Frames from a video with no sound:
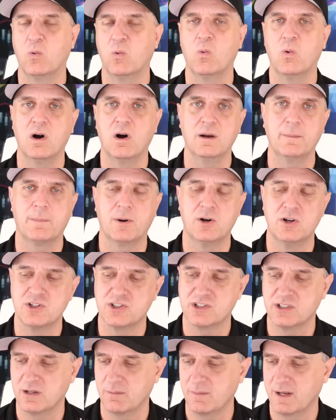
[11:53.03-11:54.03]
one
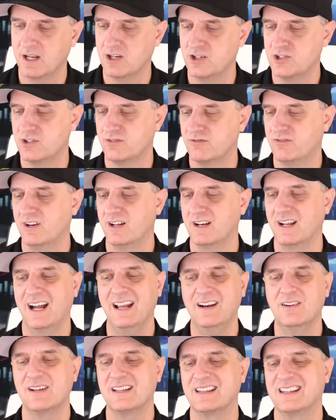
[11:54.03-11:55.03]
person to manage your fund?
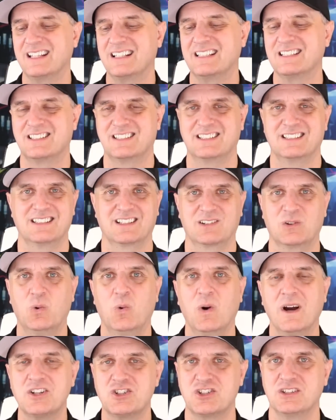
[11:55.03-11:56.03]
I don't even think this is a
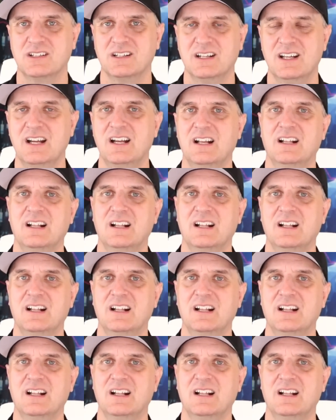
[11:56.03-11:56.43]
question.